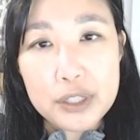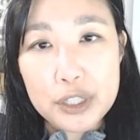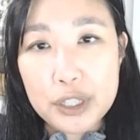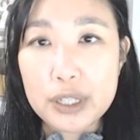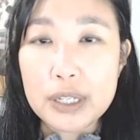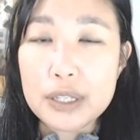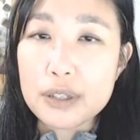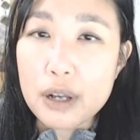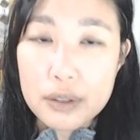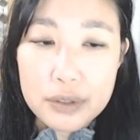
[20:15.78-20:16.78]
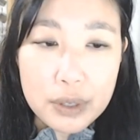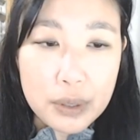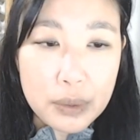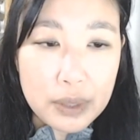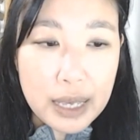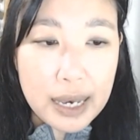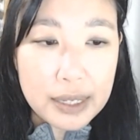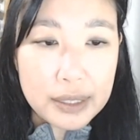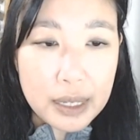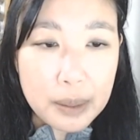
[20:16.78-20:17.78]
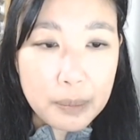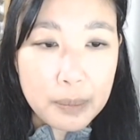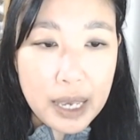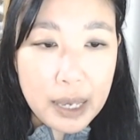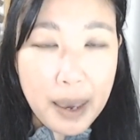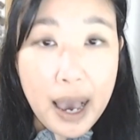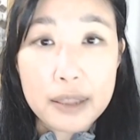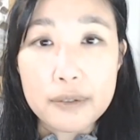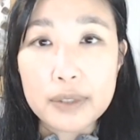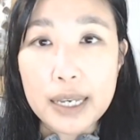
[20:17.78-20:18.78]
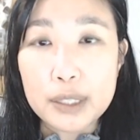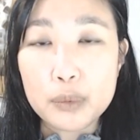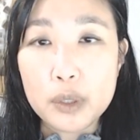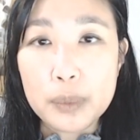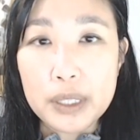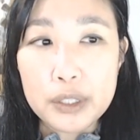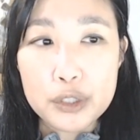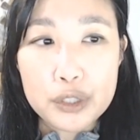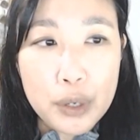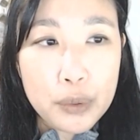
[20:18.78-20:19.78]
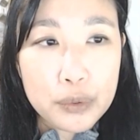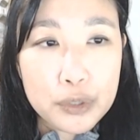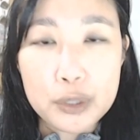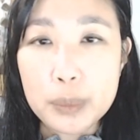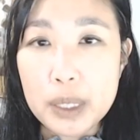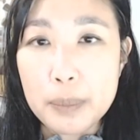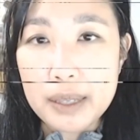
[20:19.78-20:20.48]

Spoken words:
here is also that a path of light will be shown to me by the